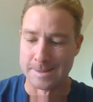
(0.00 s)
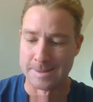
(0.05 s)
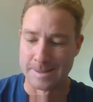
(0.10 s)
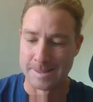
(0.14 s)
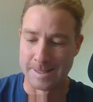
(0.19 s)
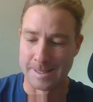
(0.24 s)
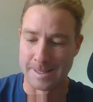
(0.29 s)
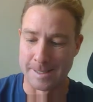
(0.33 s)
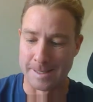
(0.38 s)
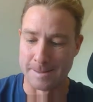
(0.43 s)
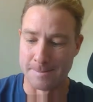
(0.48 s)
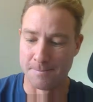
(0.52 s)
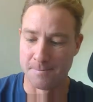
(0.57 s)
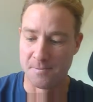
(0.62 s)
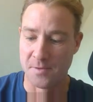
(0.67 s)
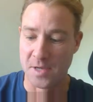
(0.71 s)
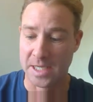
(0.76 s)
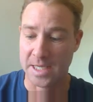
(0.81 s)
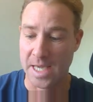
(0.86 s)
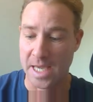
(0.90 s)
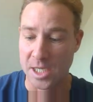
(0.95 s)

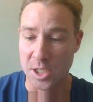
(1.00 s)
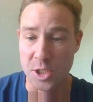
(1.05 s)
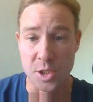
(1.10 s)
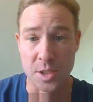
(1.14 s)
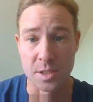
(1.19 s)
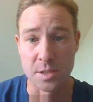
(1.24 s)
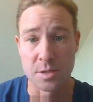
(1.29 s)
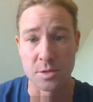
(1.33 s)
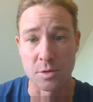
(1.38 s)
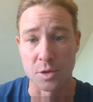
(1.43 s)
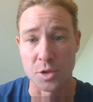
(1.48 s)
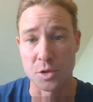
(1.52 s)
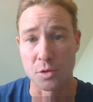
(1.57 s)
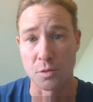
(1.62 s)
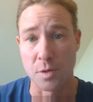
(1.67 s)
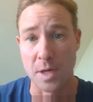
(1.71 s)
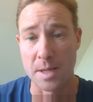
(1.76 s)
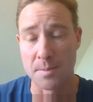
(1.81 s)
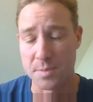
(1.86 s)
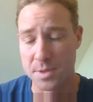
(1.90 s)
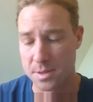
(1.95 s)
vacations or
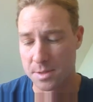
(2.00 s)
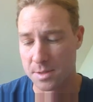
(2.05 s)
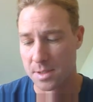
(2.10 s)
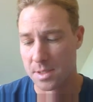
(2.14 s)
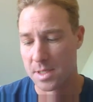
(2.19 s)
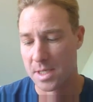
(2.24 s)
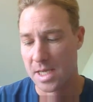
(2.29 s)
trips,